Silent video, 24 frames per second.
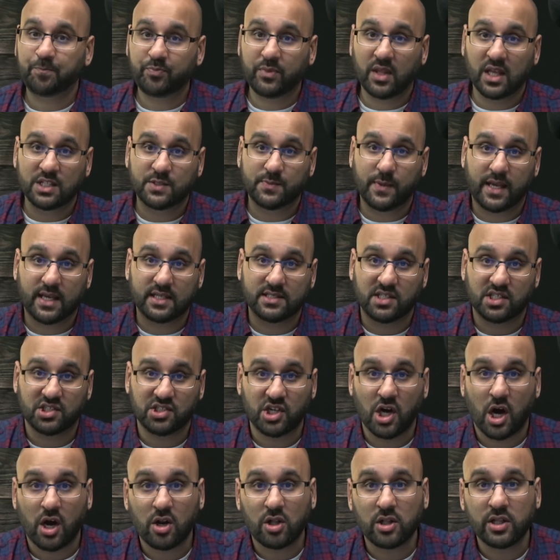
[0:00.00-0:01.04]
is because it's
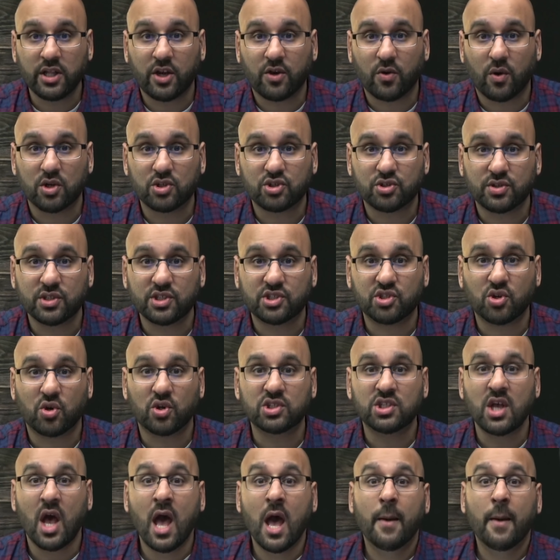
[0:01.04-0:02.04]
not only grocery stores,